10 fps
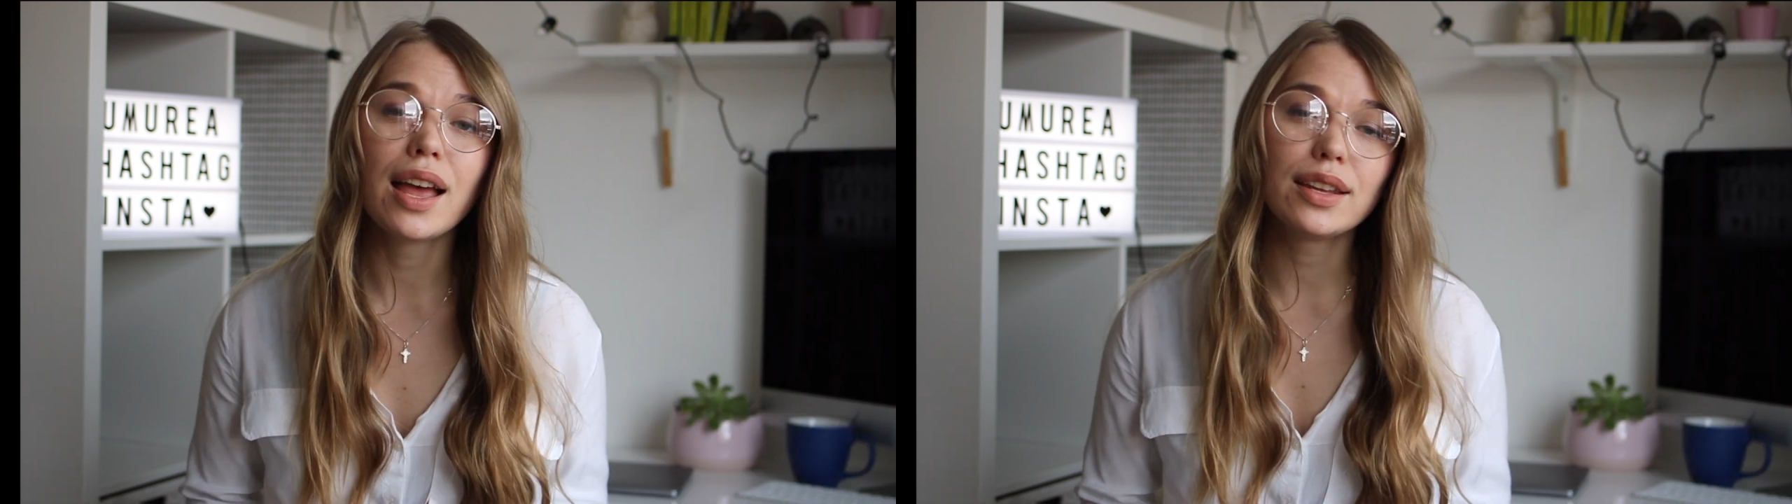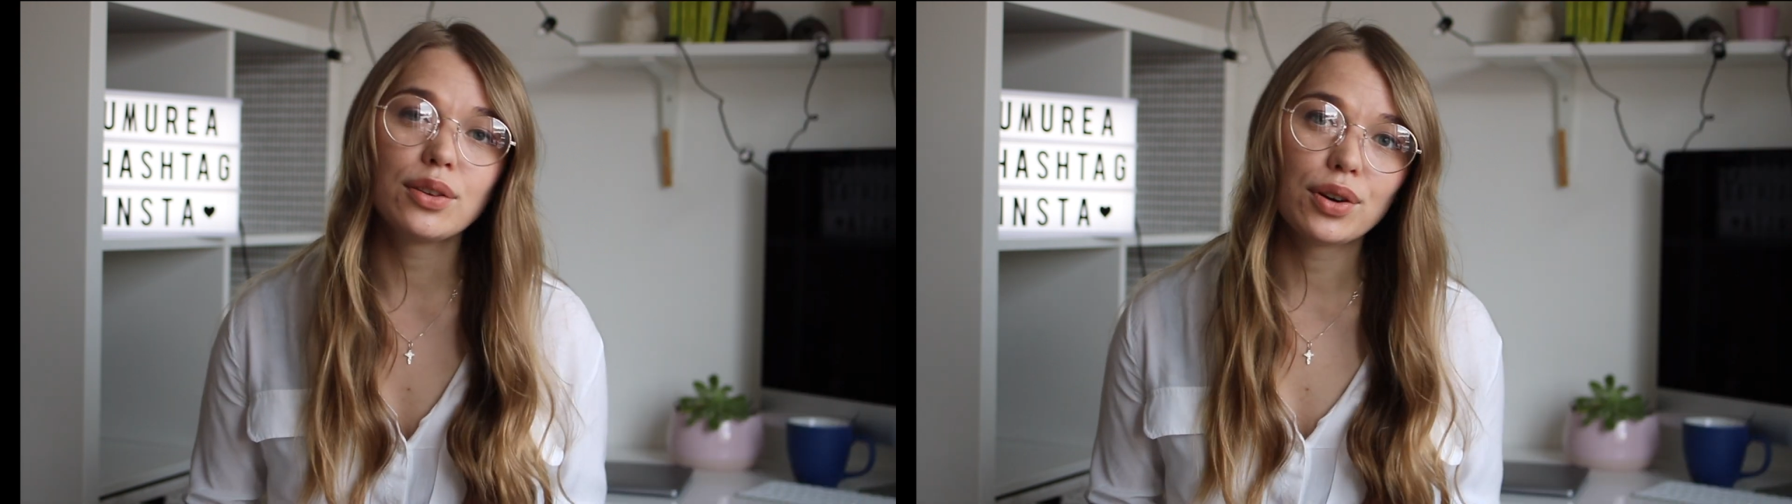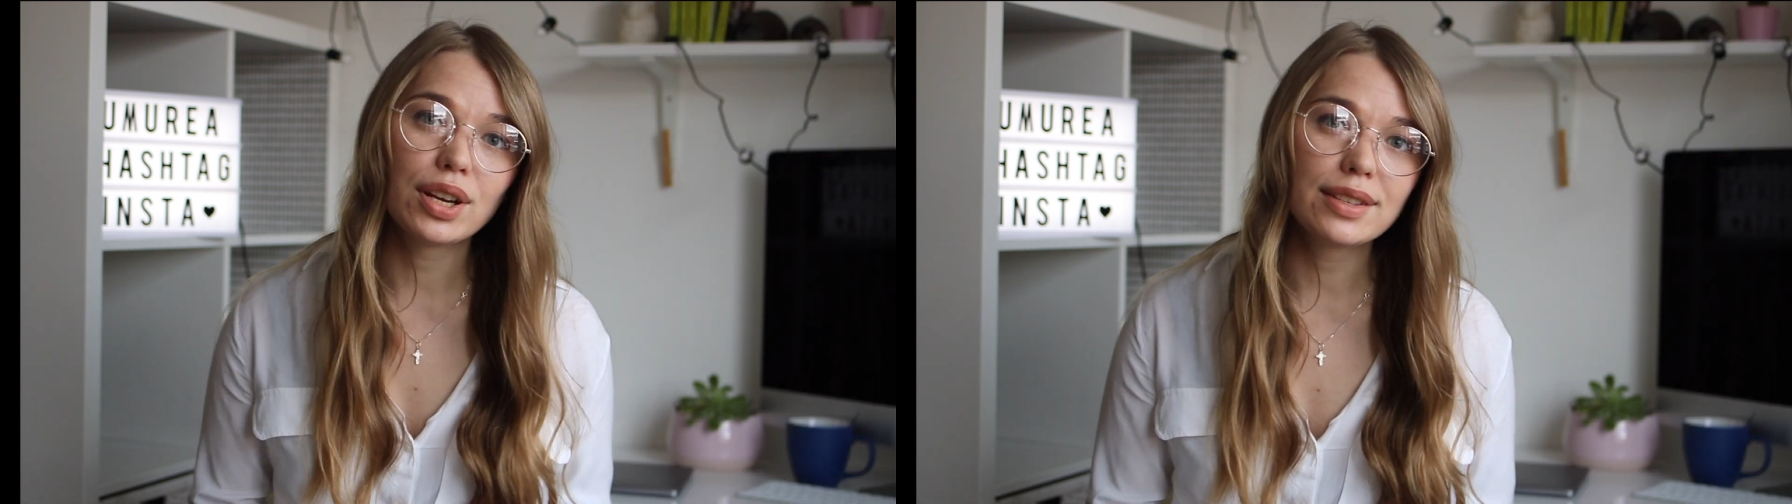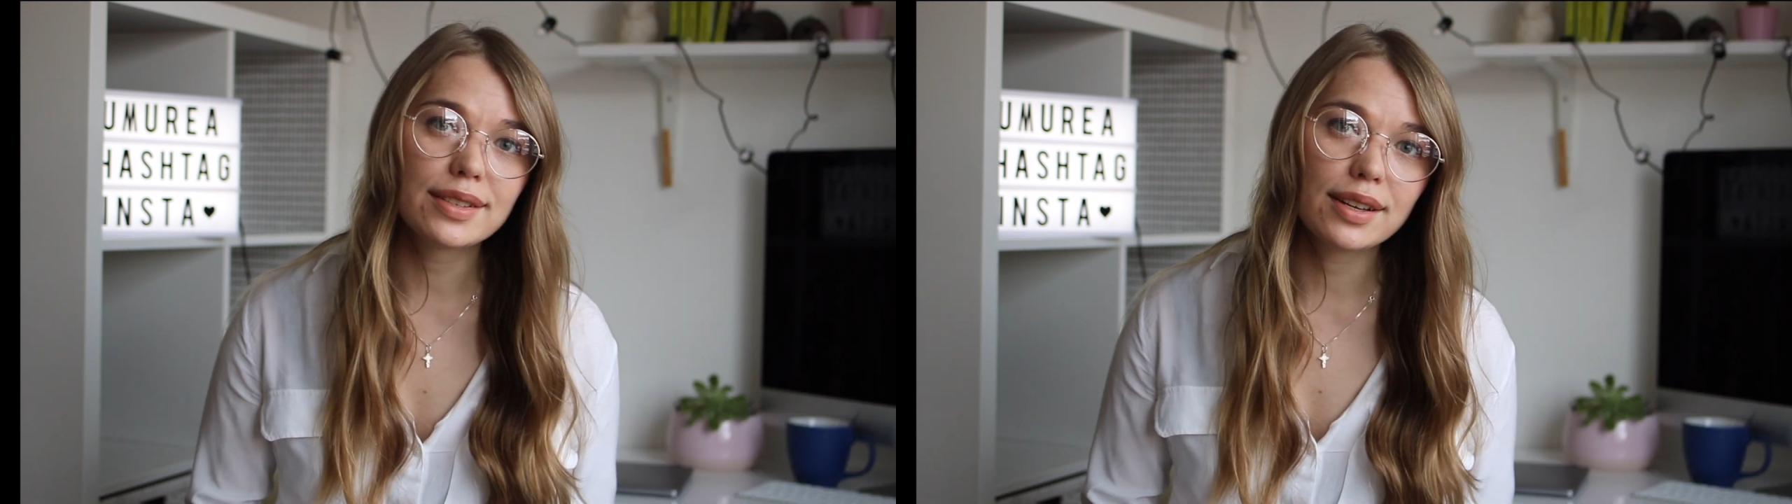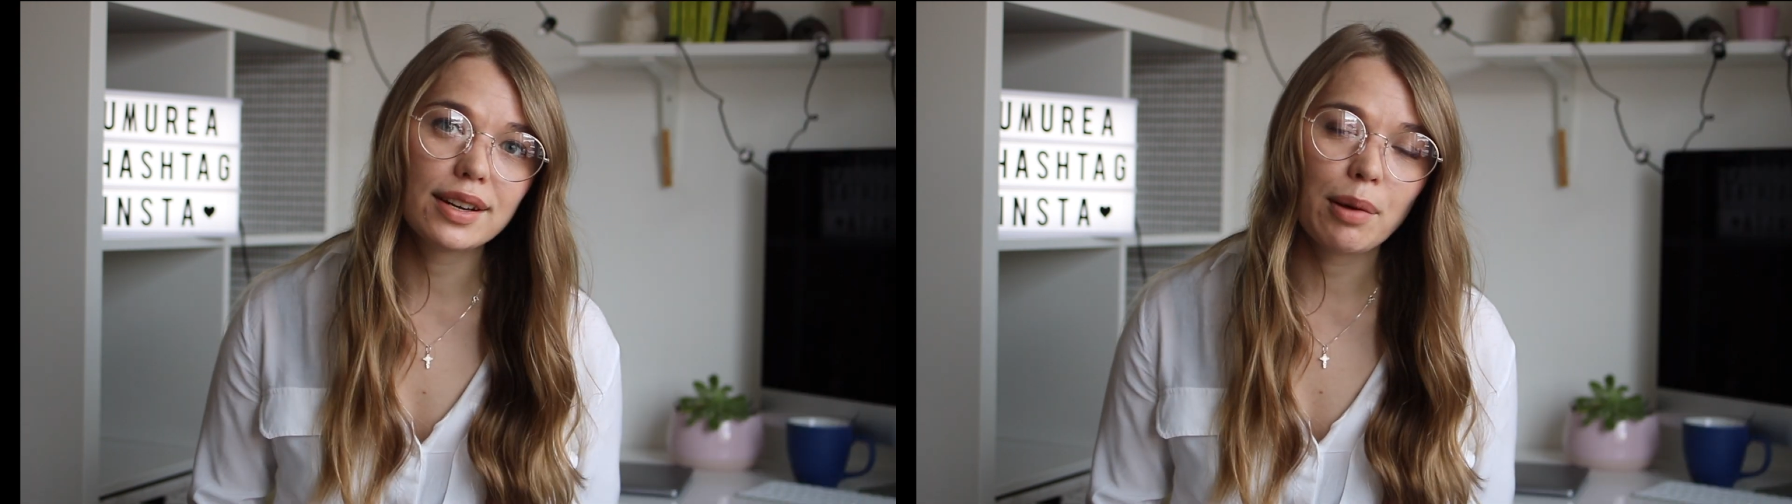your
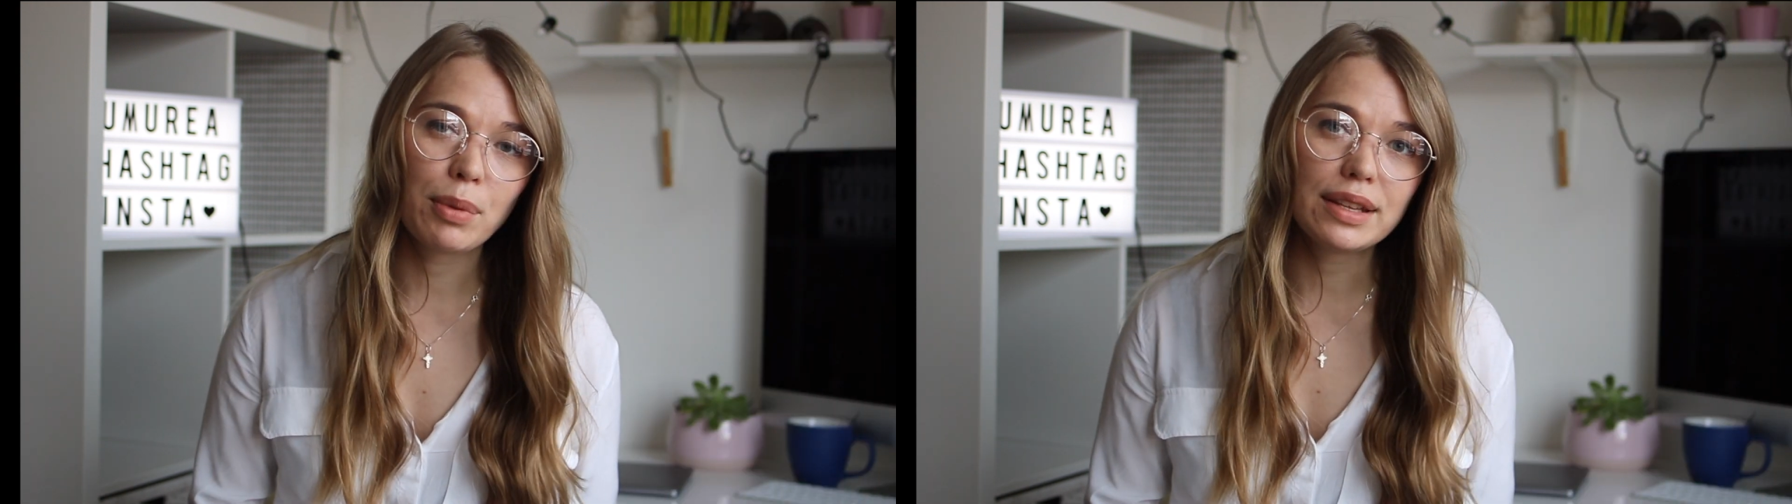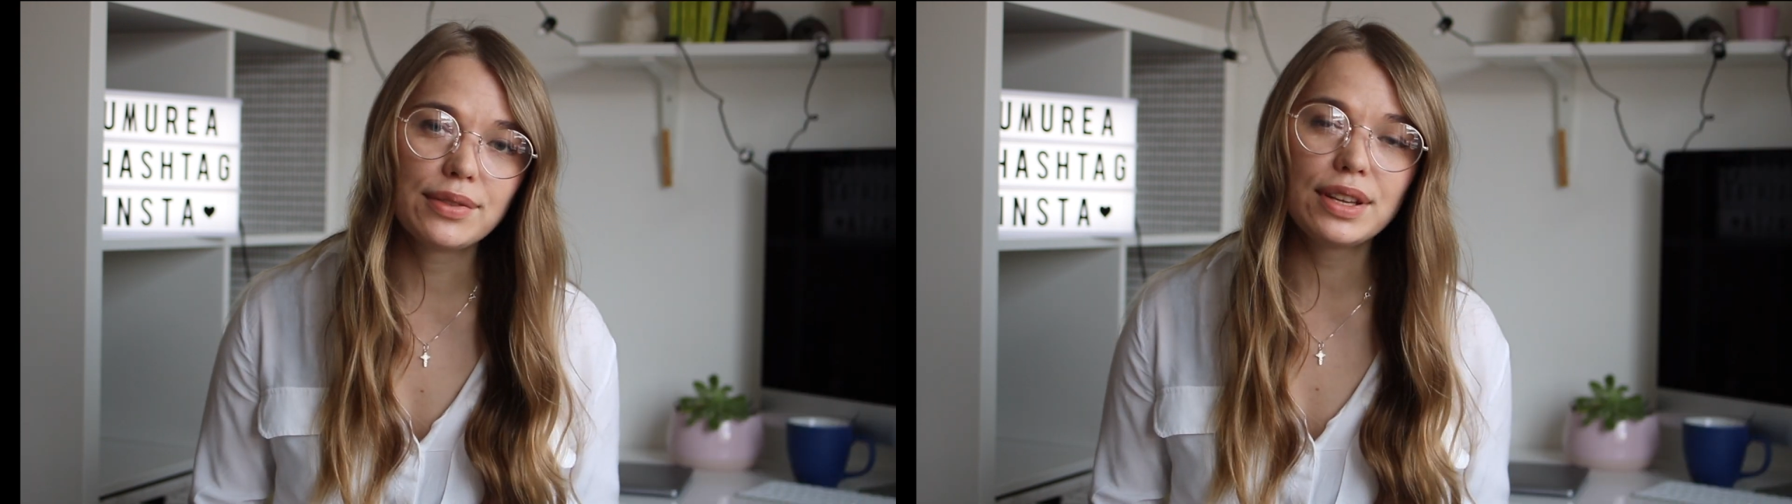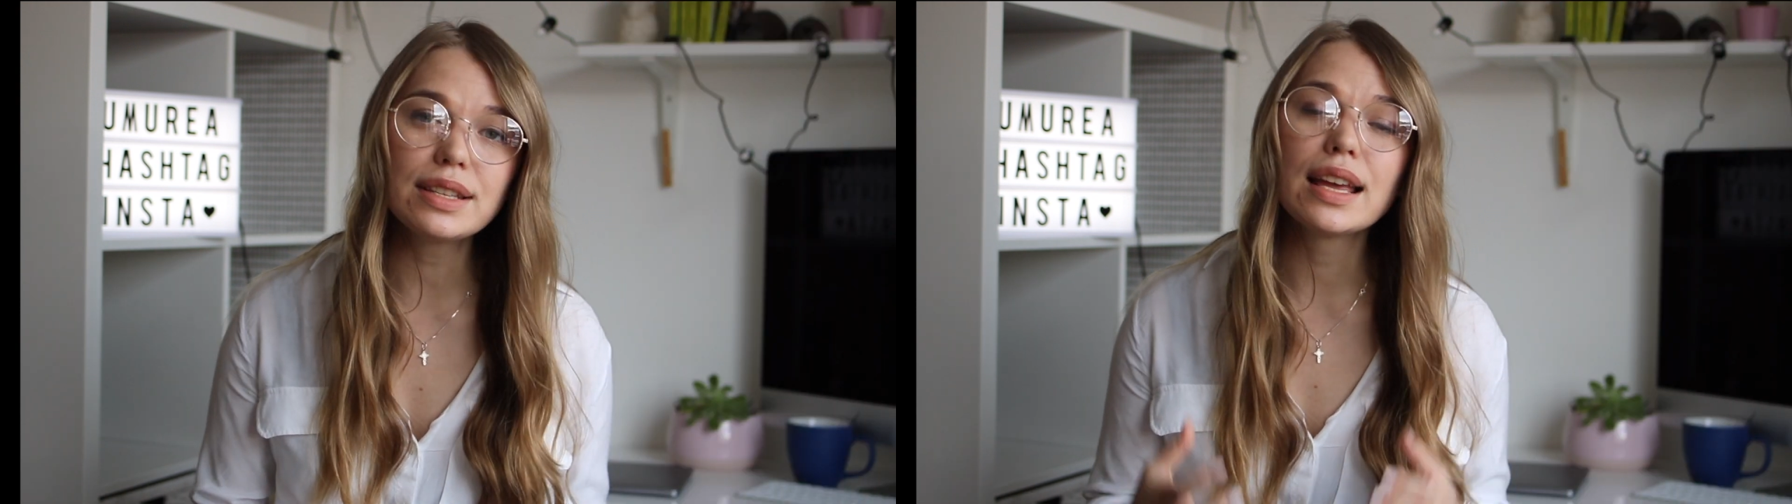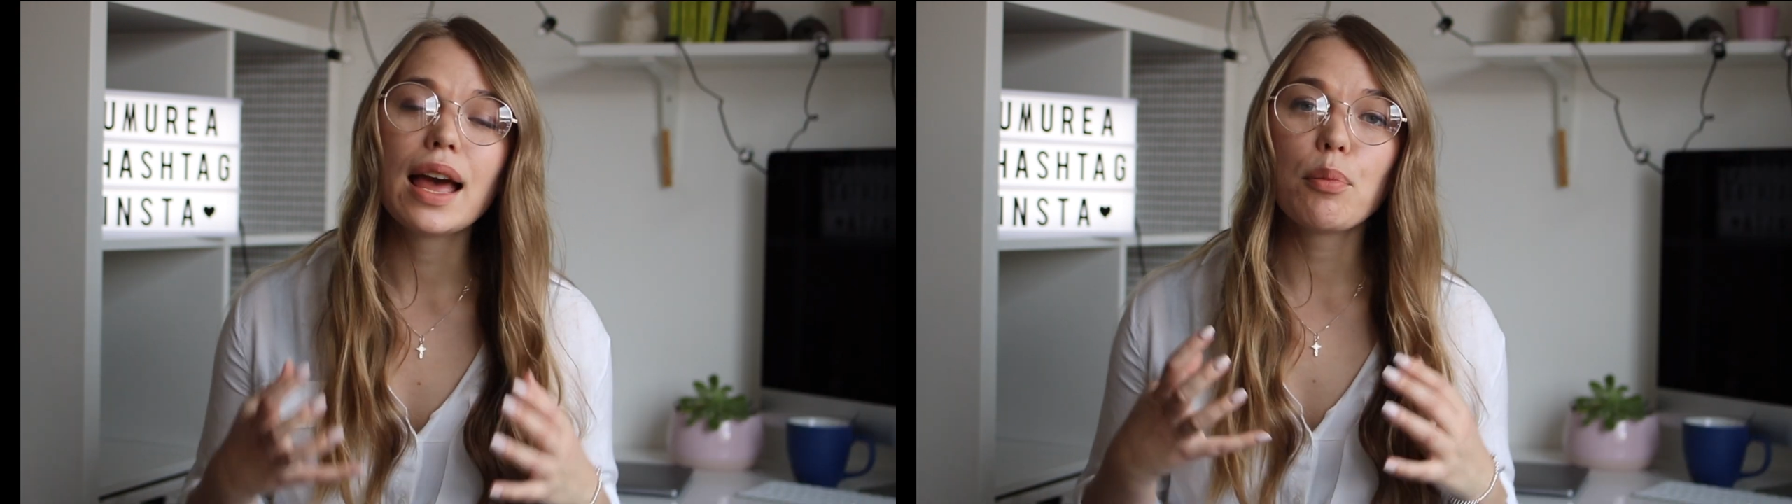Instagram might fit,